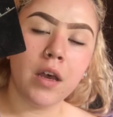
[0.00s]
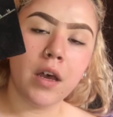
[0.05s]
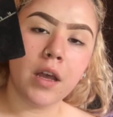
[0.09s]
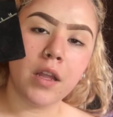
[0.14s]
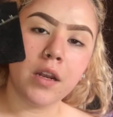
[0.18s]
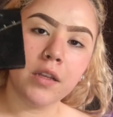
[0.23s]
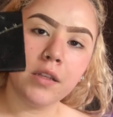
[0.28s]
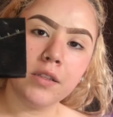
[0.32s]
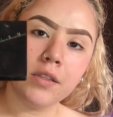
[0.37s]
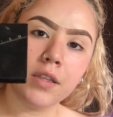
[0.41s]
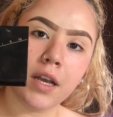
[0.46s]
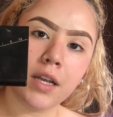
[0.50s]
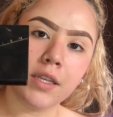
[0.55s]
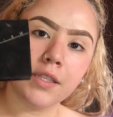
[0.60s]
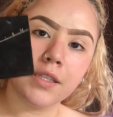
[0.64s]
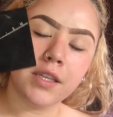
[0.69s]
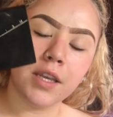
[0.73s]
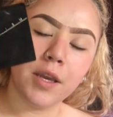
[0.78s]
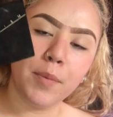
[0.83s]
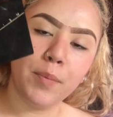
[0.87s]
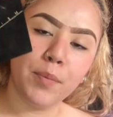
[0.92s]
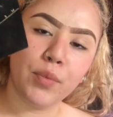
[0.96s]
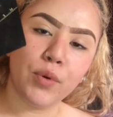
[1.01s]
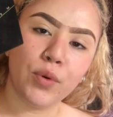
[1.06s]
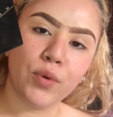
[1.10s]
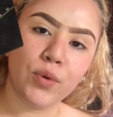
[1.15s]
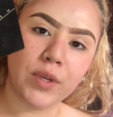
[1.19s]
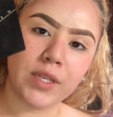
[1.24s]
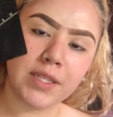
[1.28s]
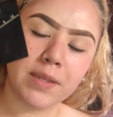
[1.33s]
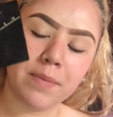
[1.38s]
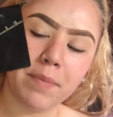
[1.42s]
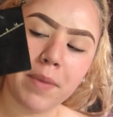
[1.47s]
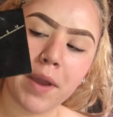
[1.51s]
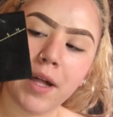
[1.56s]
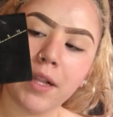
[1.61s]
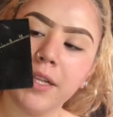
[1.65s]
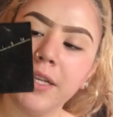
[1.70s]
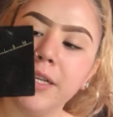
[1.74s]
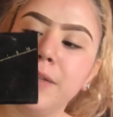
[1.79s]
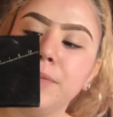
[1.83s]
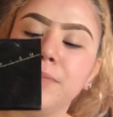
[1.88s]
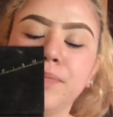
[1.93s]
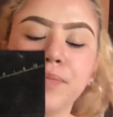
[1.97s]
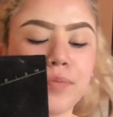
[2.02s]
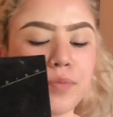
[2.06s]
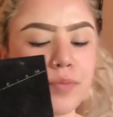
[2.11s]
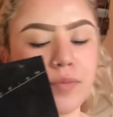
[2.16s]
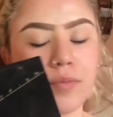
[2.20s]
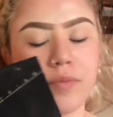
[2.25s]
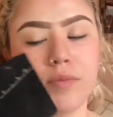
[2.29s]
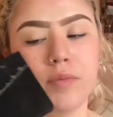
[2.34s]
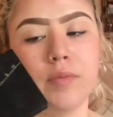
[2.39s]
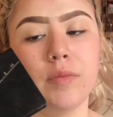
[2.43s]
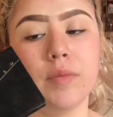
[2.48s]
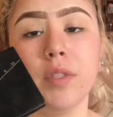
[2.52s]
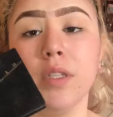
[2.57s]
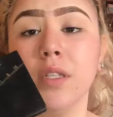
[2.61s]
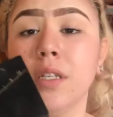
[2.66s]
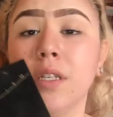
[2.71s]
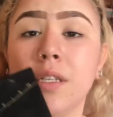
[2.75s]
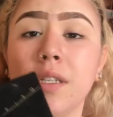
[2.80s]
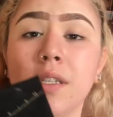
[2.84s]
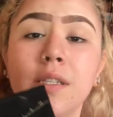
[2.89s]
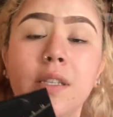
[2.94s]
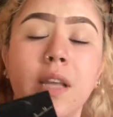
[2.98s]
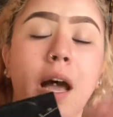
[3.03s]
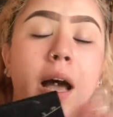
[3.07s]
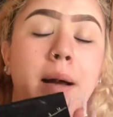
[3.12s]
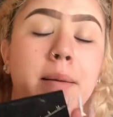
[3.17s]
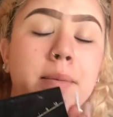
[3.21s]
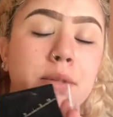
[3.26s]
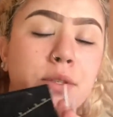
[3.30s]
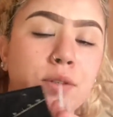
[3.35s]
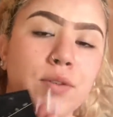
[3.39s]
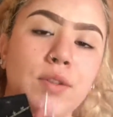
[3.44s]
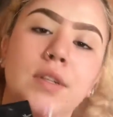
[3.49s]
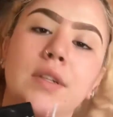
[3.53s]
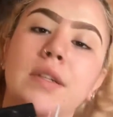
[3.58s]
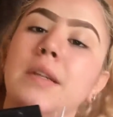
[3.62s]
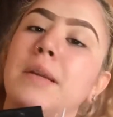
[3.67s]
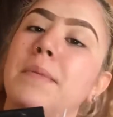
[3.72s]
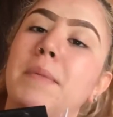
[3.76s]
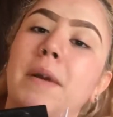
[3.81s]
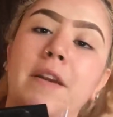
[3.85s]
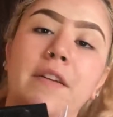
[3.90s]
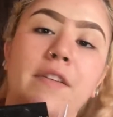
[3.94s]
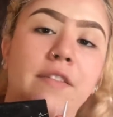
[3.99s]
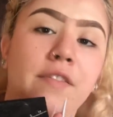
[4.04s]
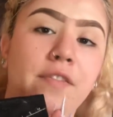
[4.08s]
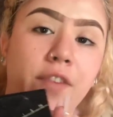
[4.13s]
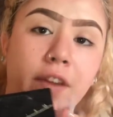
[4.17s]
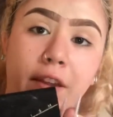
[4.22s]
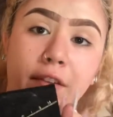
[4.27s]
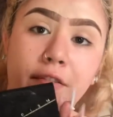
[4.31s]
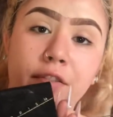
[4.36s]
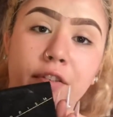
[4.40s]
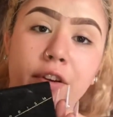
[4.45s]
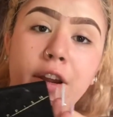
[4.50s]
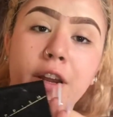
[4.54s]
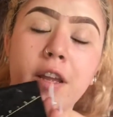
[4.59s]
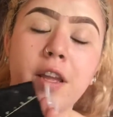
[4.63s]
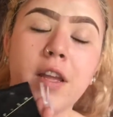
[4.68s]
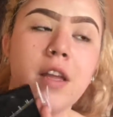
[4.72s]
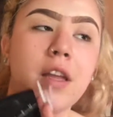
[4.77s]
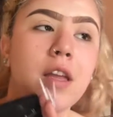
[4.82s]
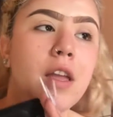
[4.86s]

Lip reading: Anastasia Prism palette. This is absolutely my favorite.